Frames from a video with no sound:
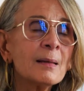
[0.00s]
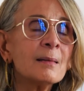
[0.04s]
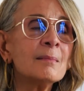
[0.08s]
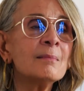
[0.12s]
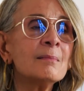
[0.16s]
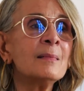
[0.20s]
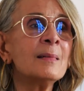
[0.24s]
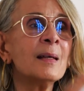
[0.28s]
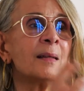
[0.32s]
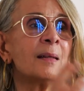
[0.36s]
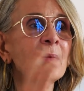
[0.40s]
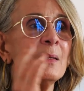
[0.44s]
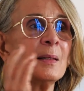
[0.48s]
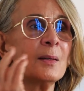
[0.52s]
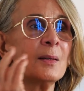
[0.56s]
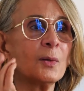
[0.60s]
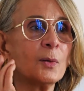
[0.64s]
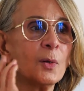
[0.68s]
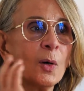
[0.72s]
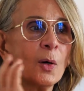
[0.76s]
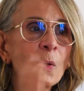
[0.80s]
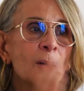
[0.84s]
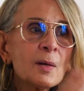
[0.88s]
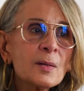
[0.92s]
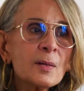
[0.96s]
Nothing
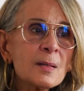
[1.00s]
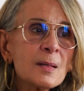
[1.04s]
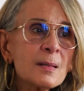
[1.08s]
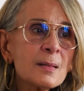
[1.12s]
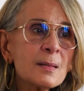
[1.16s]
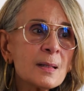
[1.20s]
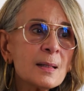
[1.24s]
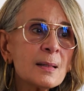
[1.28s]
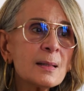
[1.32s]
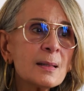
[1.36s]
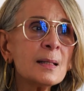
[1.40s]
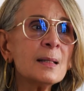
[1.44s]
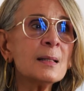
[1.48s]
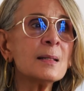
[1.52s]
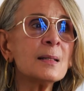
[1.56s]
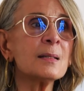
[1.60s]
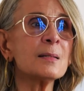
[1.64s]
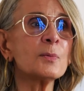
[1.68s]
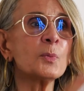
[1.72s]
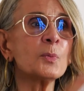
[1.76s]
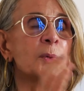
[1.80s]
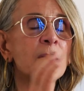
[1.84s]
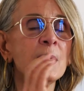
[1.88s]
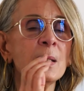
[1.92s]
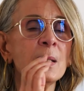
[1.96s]
causes it, it
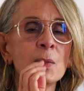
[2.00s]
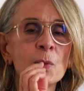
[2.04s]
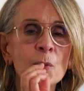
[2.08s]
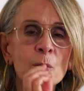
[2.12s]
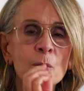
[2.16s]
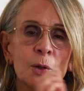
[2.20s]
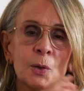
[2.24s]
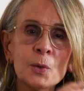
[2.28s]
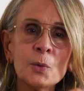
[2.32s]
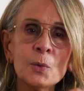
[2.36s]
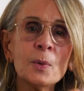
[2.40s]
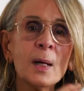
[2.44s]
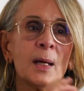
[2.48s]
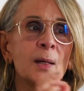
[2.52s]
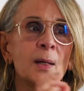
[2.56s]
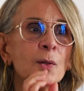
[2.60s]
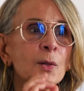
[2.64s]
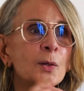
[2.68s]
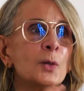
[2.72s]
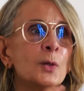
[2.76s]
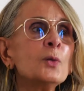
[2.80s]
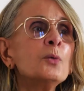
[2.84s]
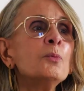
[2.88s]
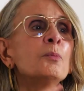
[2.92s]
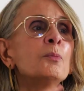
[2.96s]
is within you, and
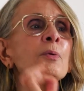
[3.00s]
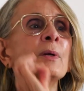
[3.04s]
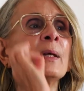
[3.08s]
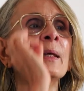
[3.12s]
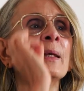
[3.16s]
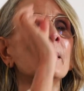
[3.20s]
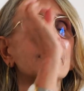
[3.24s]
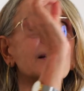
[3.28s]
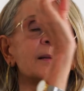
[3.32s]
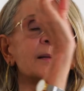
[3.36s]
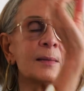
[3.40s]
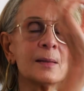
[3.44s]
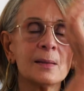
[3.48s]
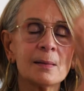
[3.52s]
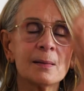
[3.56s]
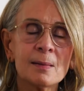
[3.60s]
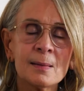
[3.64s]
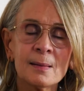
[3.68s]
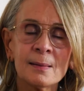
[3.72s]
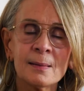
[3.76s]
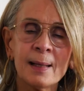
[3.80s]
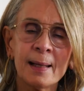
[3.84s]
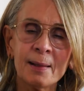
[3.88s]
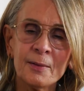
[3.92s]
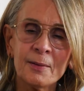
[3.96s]
you bring it
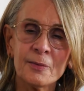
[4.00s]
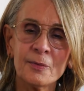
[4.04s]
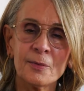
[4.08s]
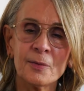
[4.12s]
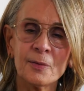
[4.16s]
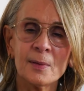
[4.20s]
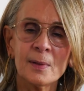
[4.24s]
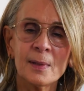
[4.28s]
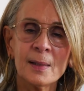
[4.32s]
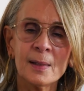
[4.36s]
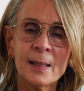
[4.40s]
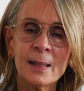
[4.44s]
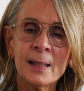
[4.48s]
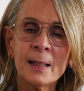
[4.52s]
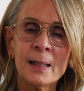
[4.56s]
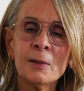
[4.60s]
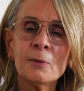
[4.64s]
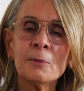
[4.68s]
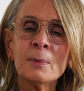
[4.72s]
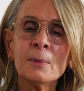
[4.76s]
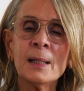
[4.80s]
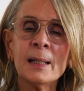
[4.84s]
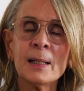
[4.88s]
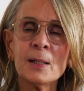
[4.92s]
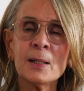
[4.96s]
to life in
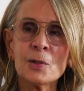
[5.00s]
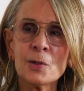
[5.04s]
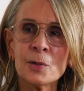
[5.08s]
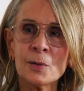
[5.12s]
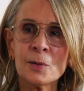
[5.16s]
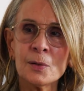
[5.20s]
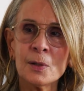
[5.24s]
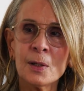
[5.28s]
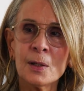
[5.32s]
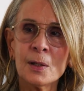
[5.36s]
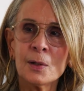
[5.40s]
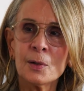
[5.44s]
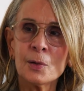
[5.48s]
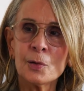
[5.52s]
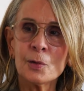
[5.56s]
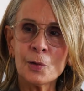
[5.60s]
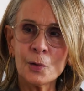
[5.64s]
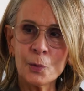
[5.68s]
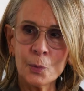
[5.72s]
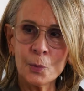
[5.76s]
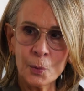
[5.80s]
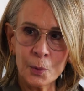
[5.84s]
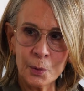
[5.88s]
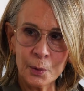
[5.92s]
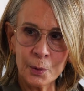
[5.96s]
relation to
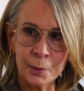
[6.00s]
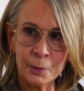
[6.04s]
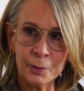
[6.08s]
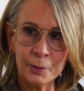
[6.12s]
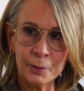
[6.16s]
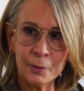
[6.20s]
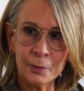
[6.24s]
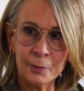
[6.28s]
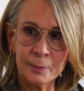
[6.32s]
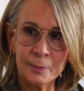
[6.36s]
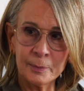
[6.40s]
the world.